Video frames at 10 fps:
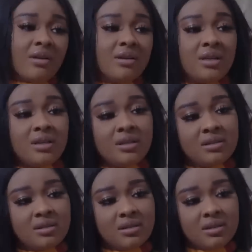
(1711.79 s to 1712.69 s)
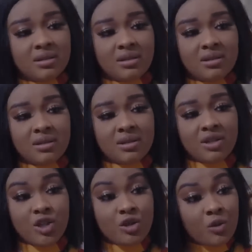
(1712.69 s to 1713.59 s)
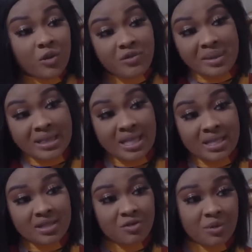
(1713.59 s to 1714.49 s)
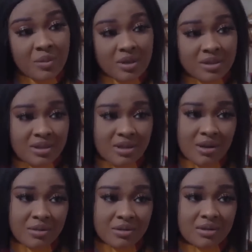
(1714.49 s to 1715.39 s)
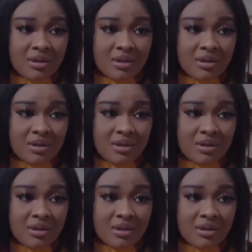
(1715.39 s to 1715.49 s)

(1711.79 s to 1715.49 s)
Honey, you know we've been dating for months now.